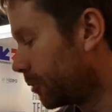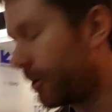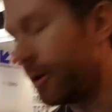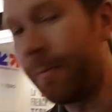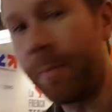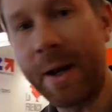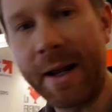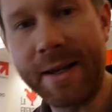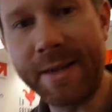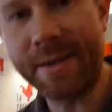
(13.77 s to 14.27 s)

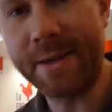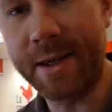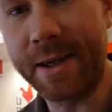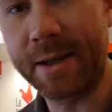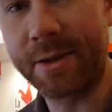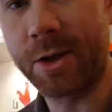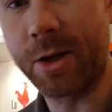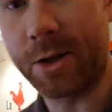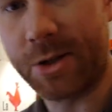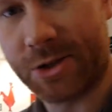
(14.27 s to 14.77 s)

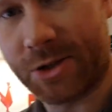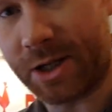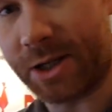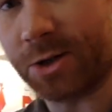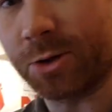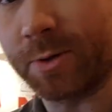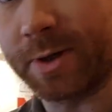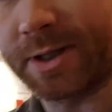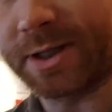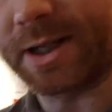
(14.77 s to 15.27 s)
replacing the
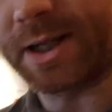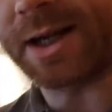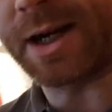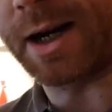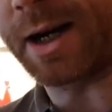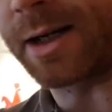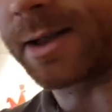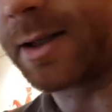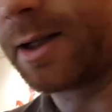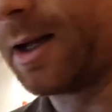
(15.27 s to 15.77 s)
security
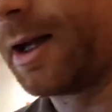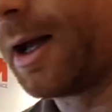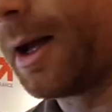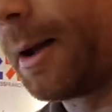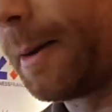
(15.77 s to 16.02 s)
card